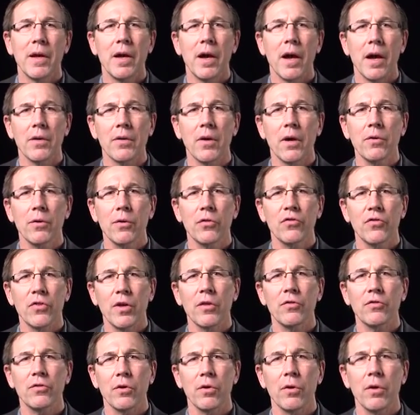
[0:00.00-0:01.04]
another
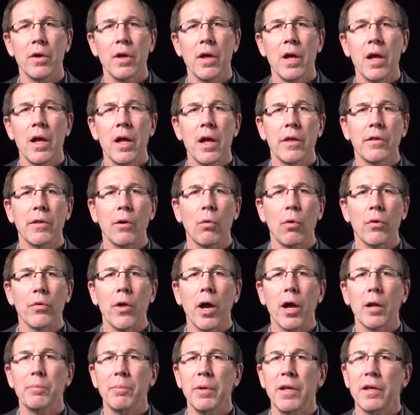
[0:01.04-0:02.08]
sensor that will
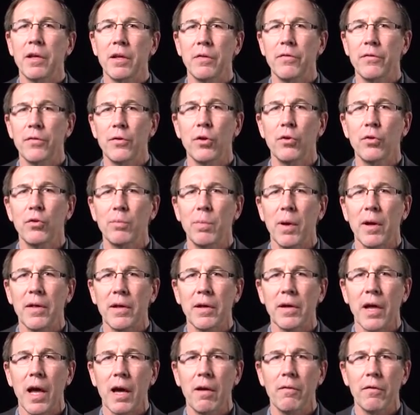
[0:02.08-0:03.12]
not be confused by
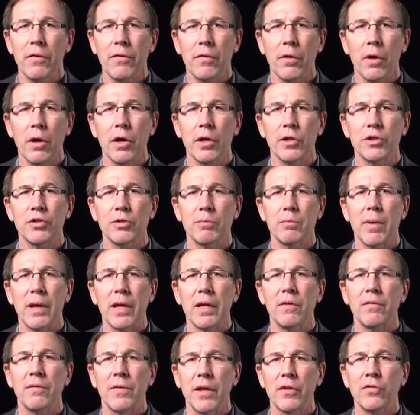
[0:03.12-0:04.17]
the camouflage may
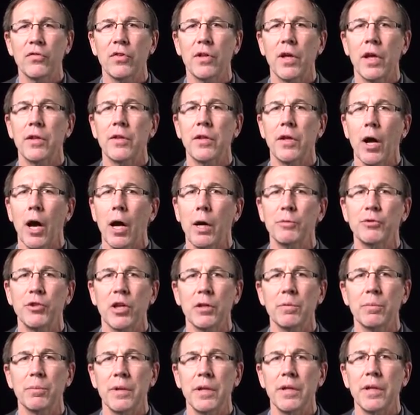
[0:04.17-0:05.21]
investigate the
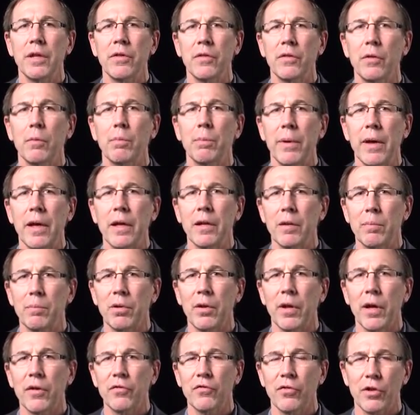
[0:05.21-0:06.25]
object beneath the painted
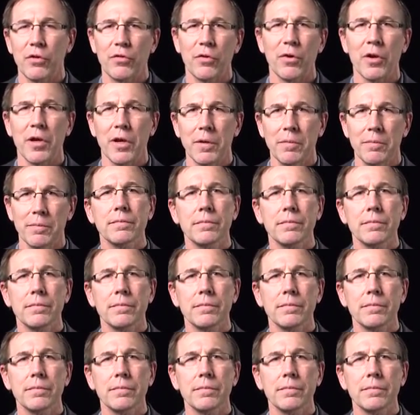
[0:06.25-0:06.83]
plastic tree.